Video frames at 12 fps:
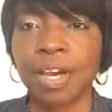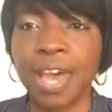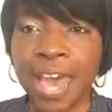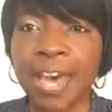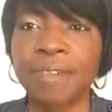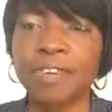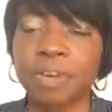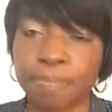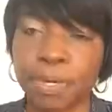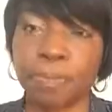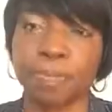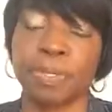have a
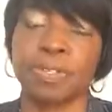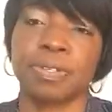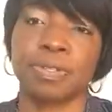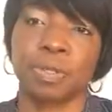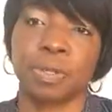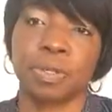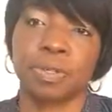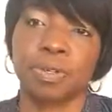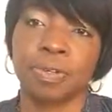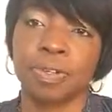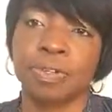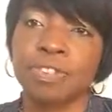purpose.
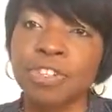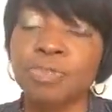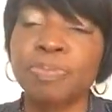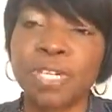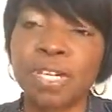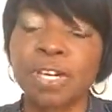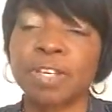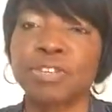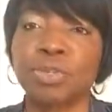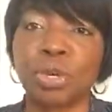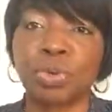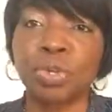Just
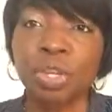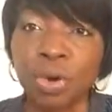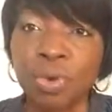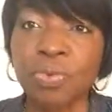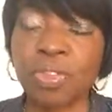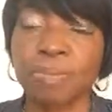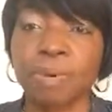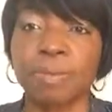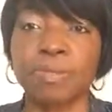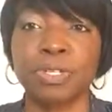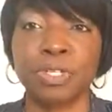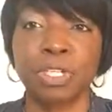because you don't know the
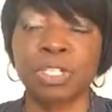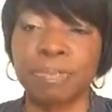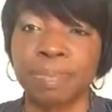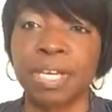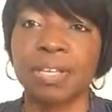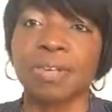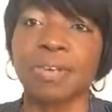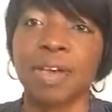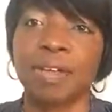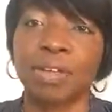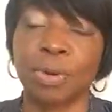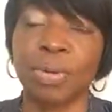purpose doesn't mean you
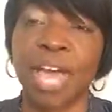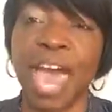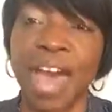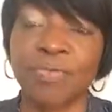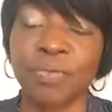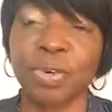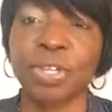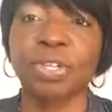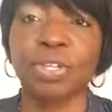don't have one.